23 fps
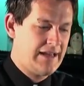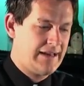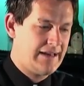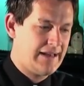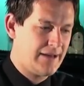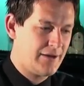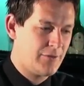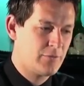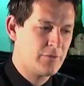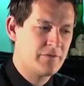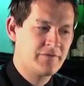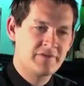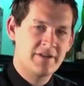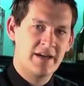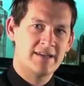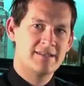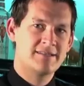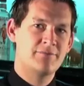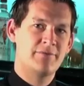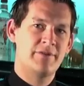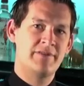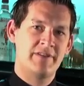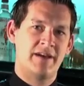Now we've
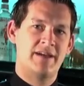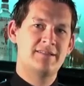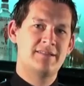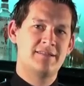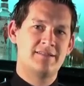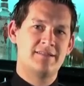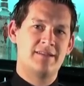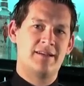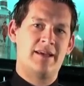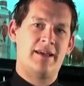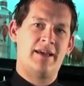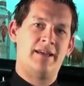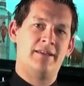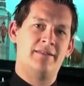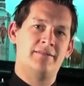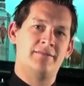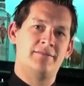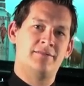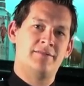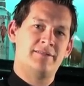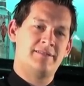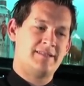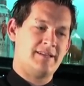tasted
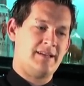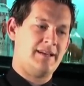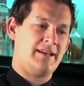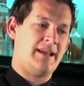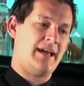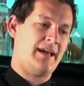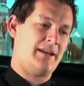and seen